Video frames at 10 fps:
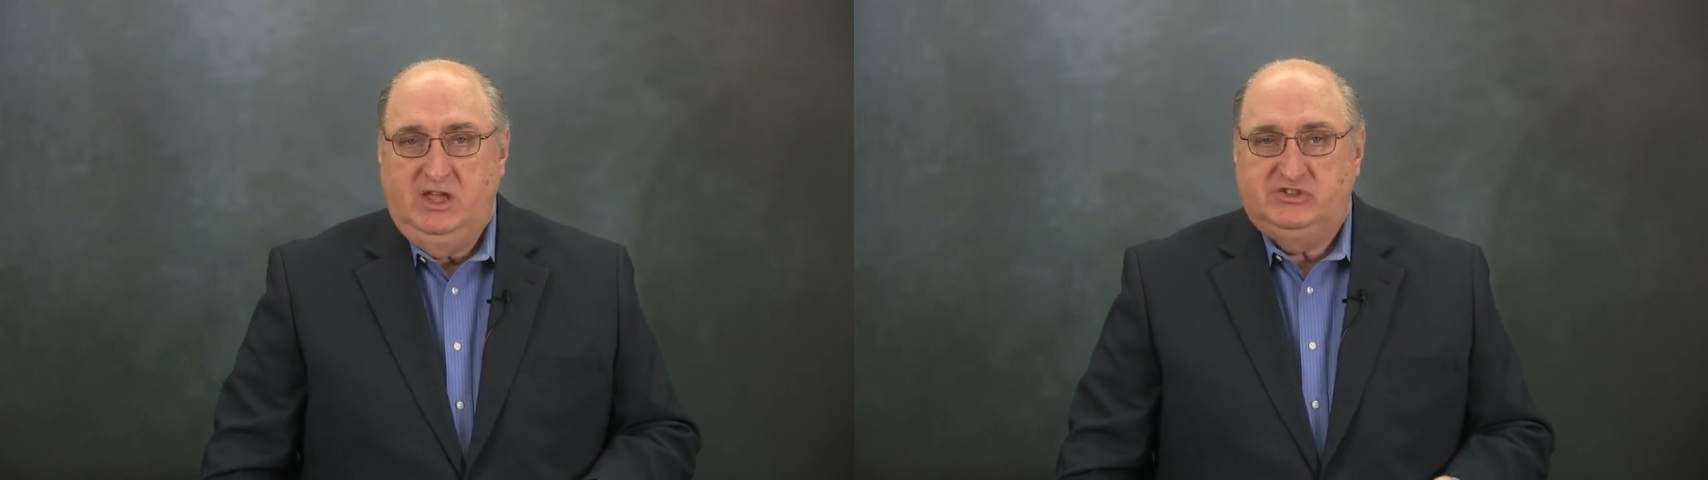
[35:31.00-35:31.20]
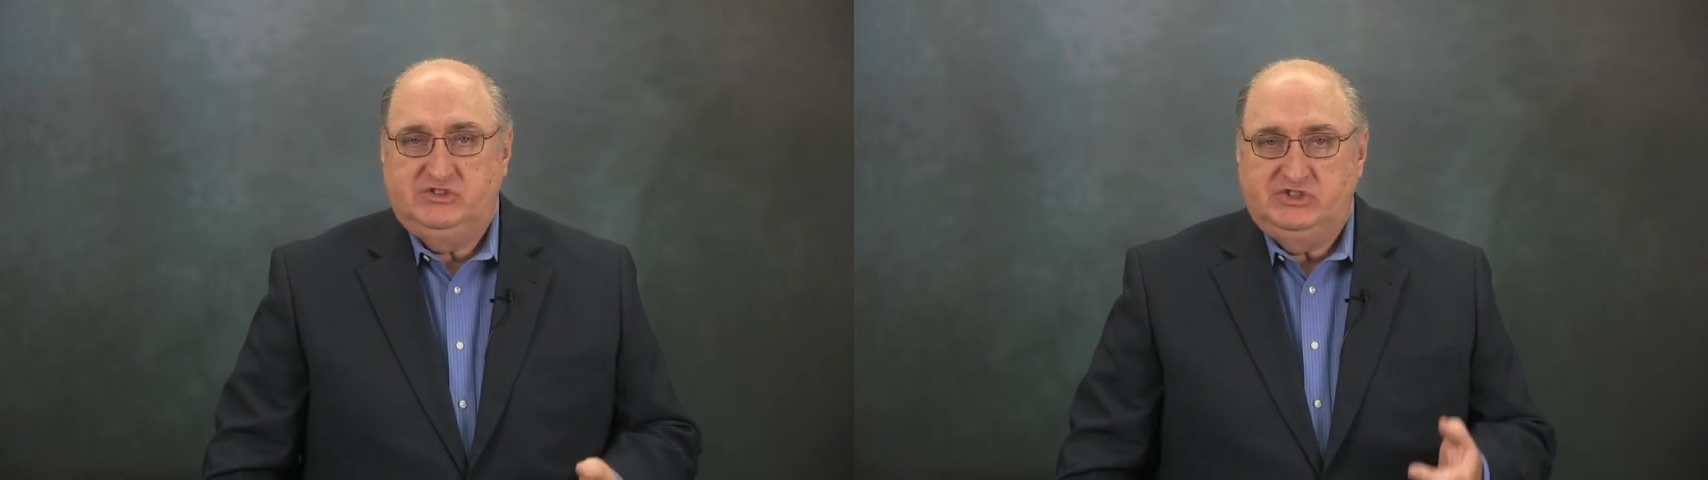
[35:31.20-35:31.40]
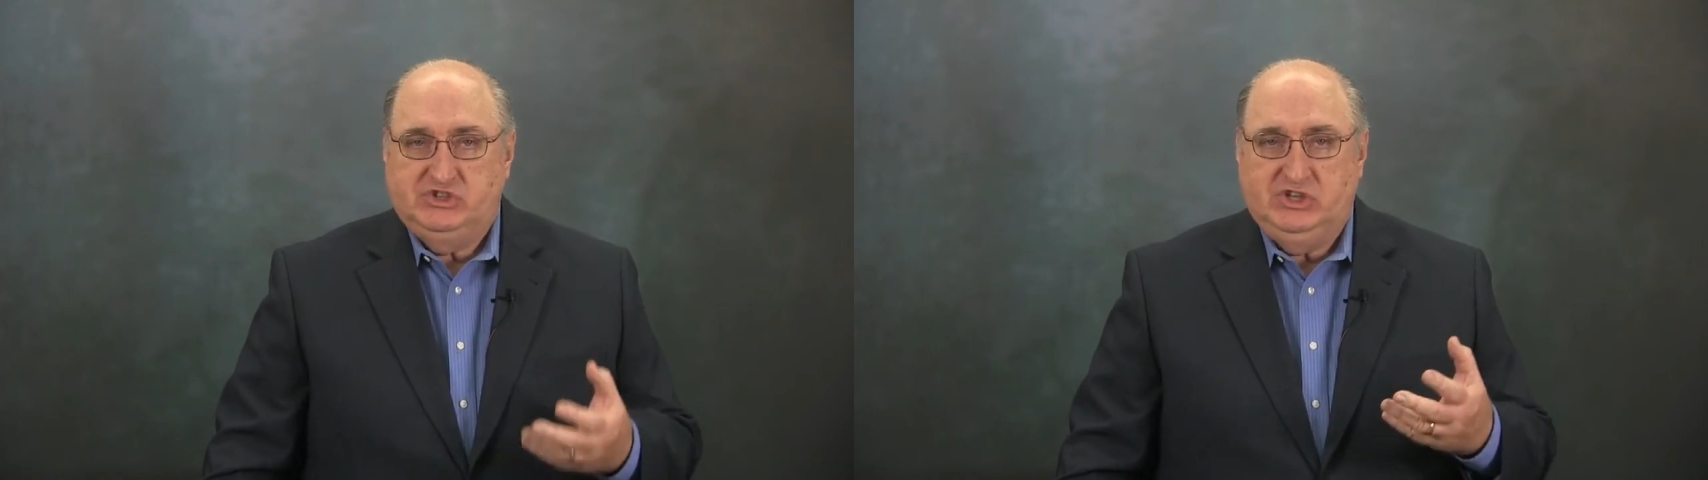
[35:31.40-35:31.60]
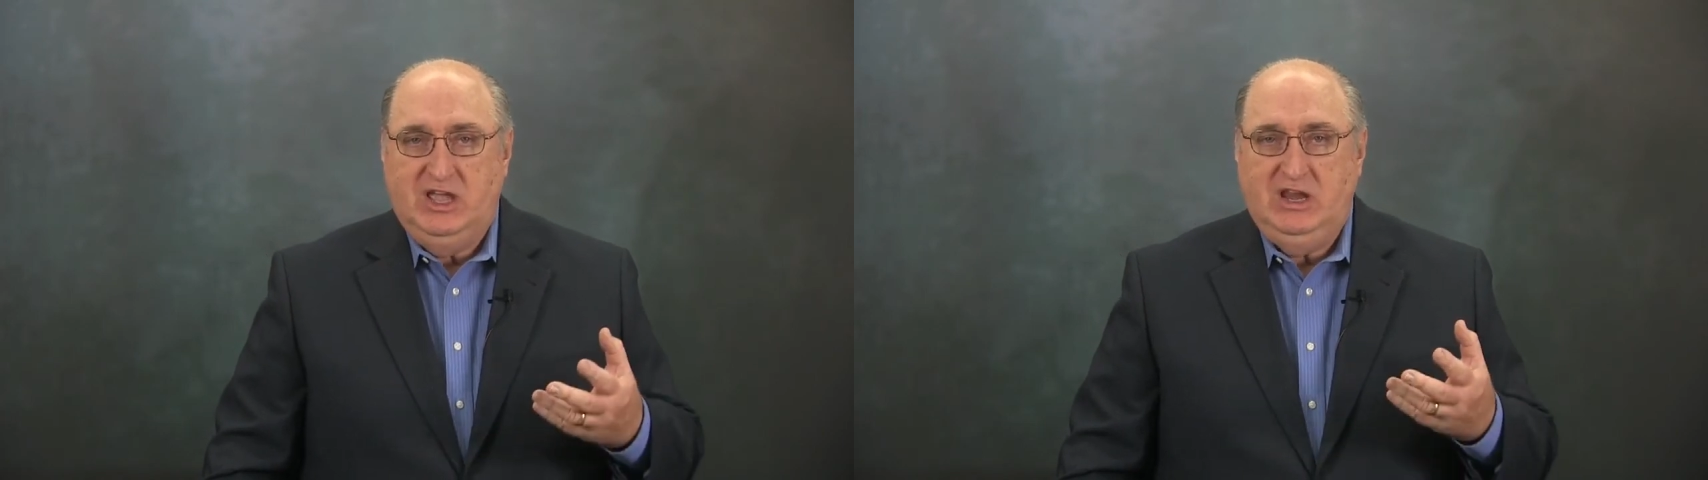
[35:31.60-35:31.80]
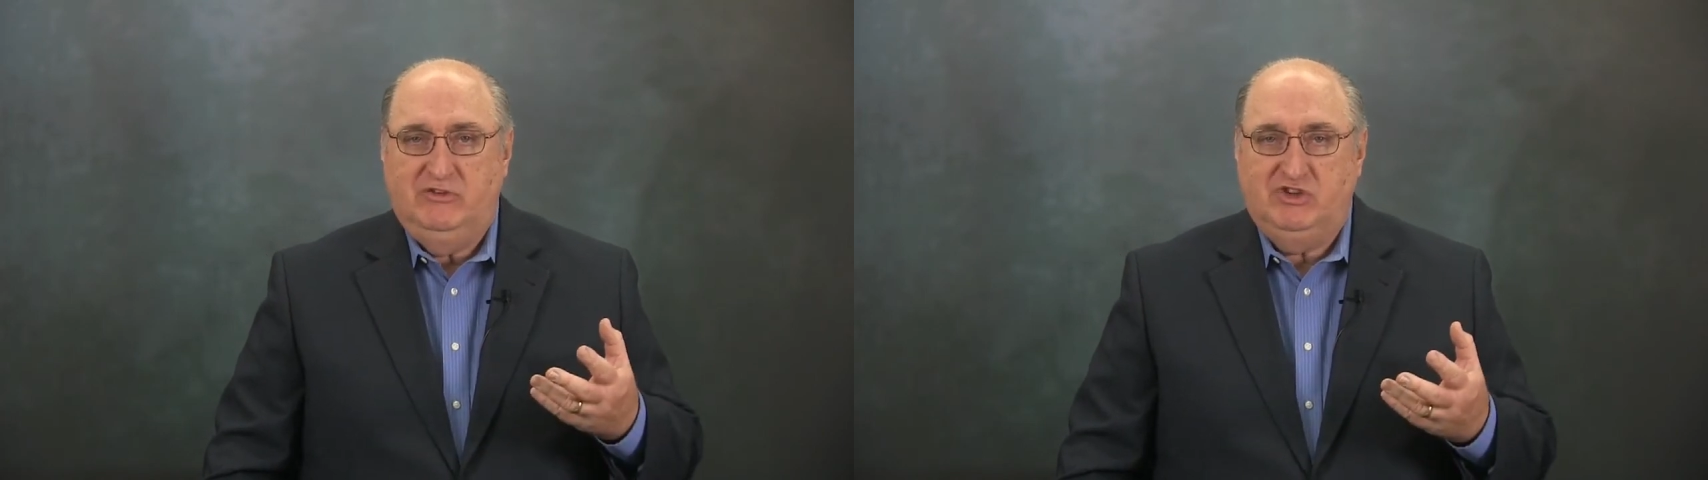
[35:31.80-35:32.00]
It's the
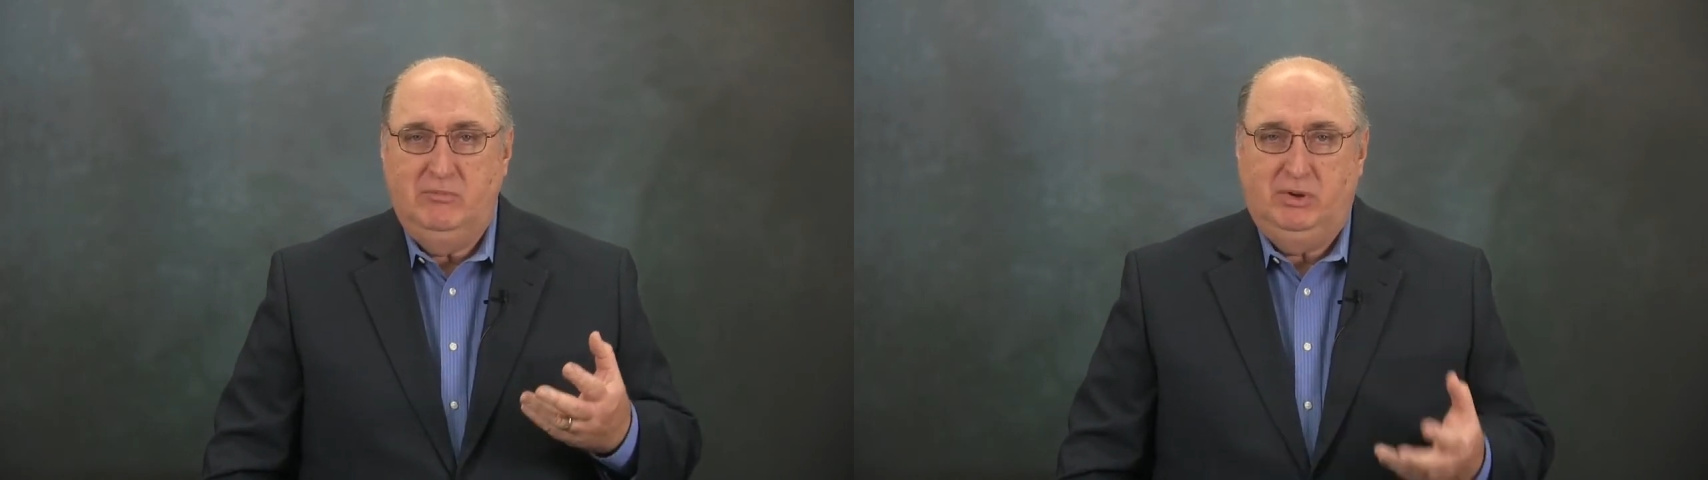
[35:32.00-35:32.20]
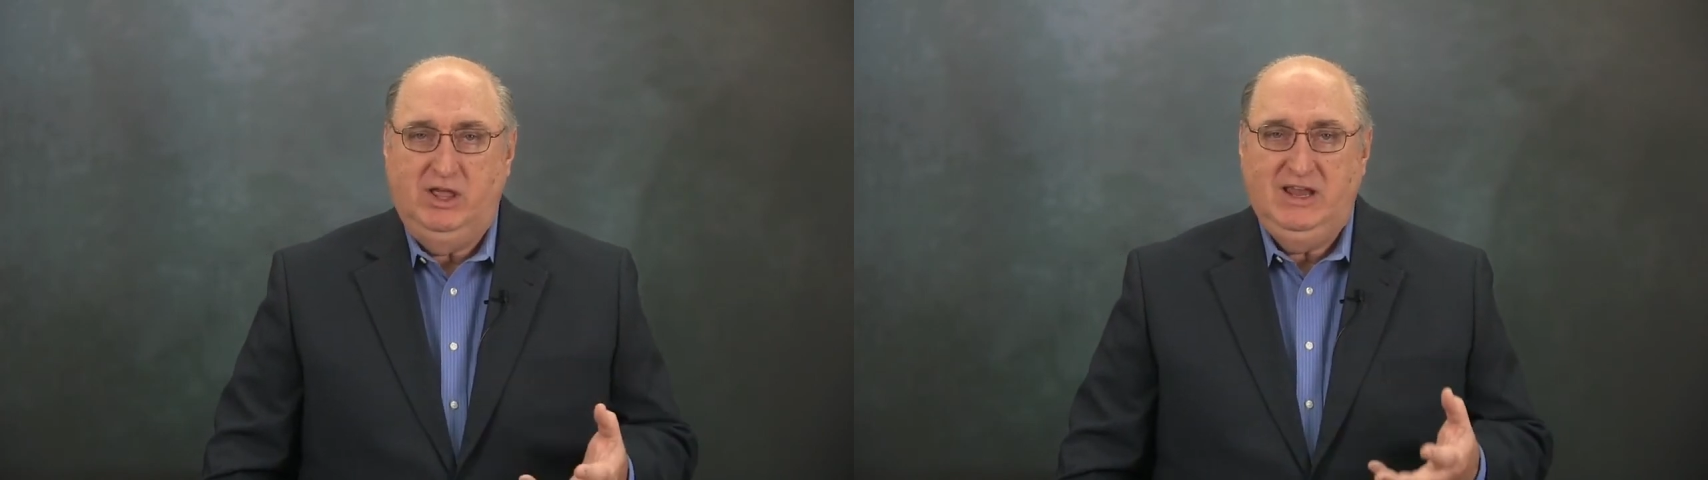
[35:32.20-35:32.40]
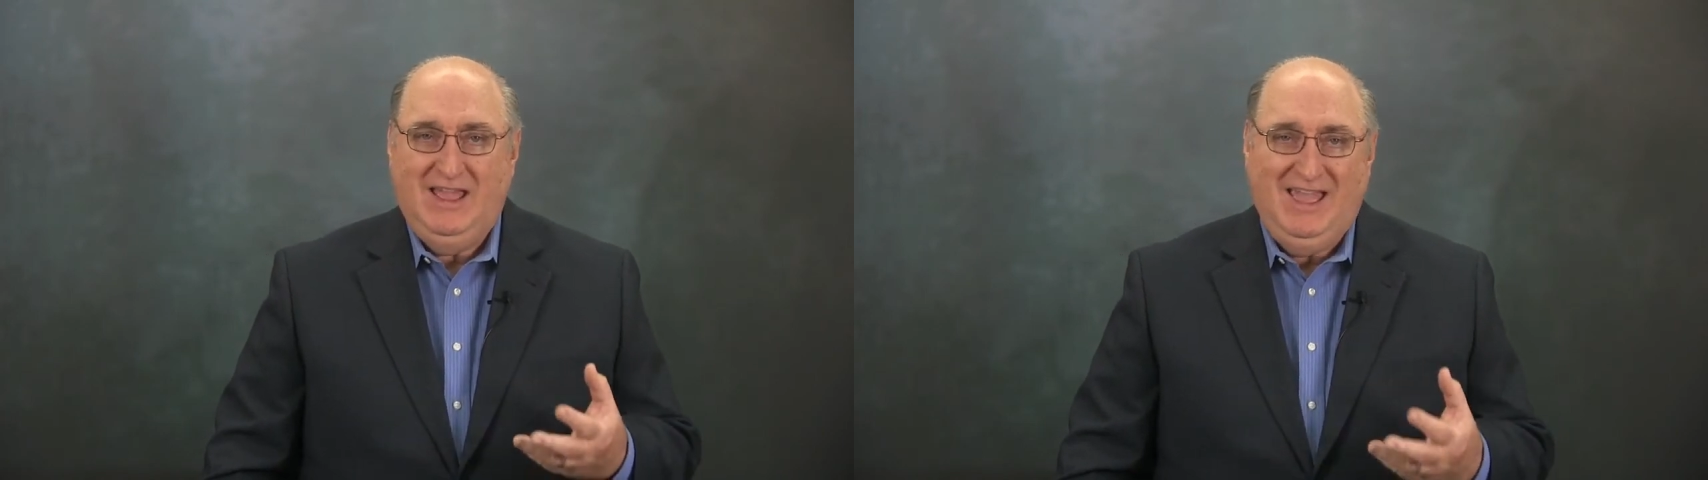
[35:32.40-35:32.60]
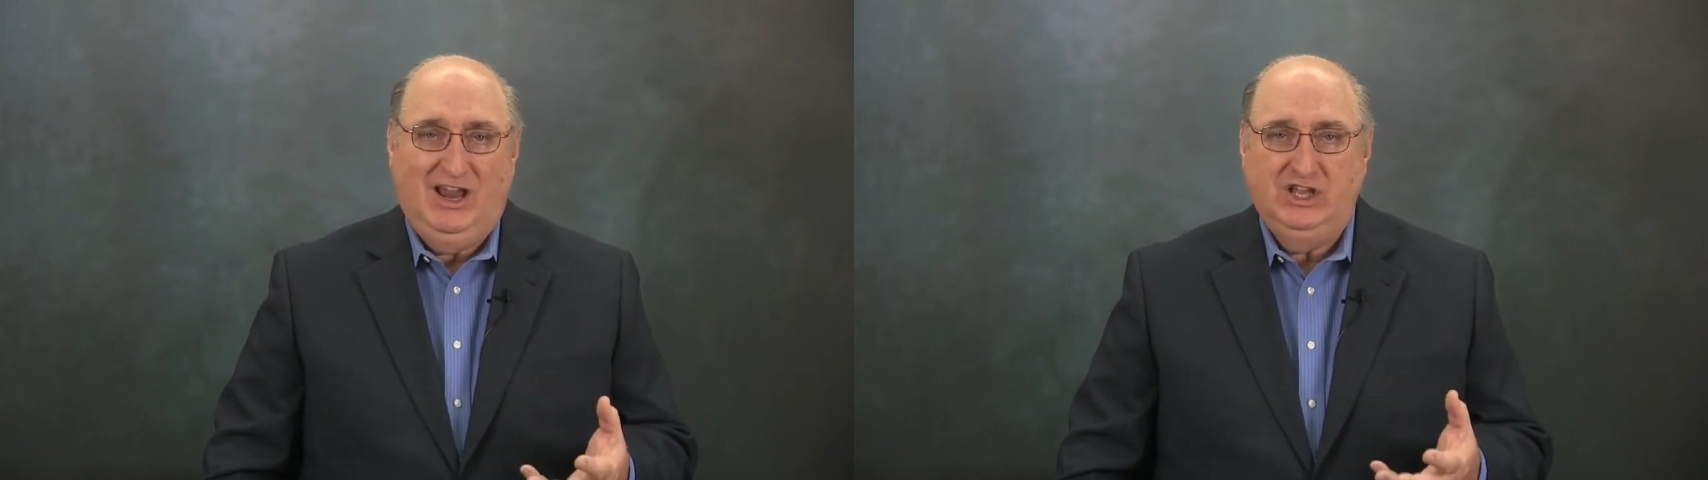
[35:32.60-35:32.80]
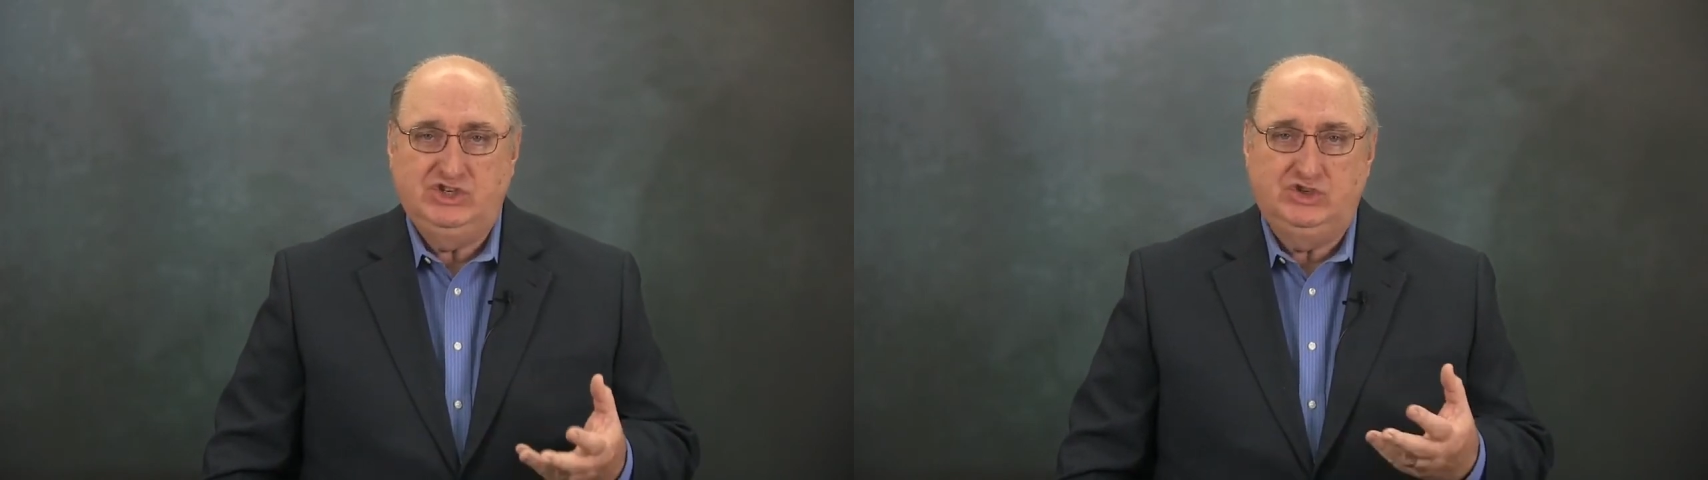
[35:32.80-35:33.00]
state of complete
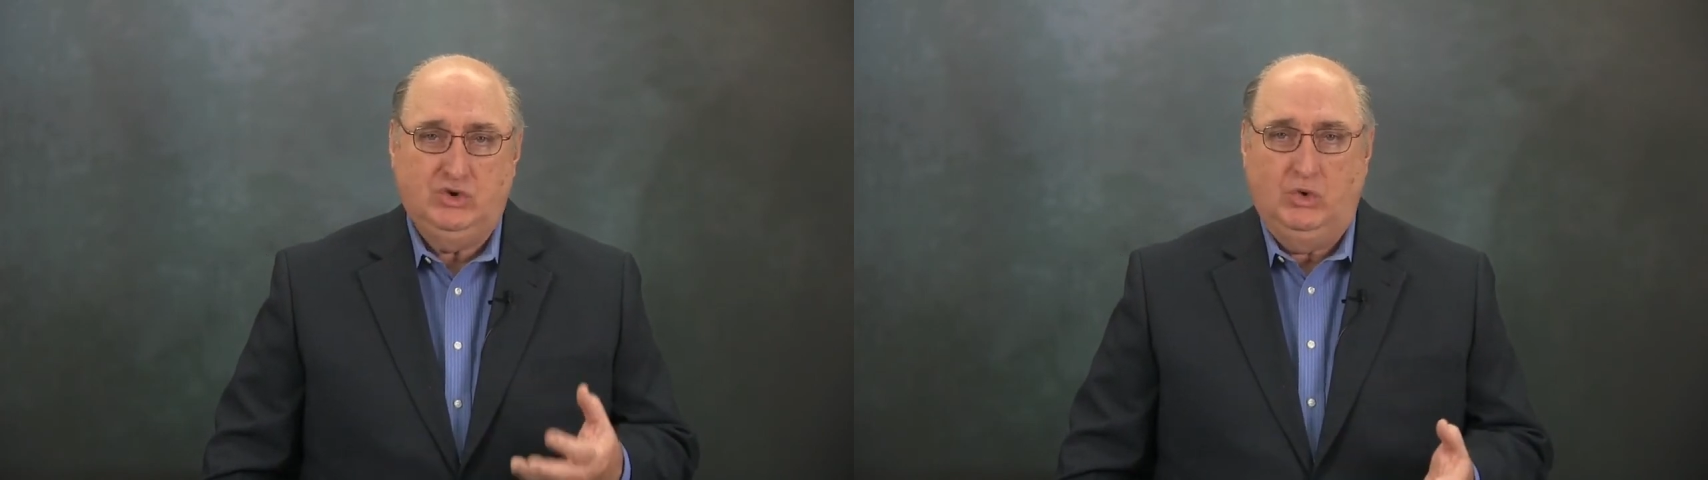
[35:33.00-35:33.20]
hellish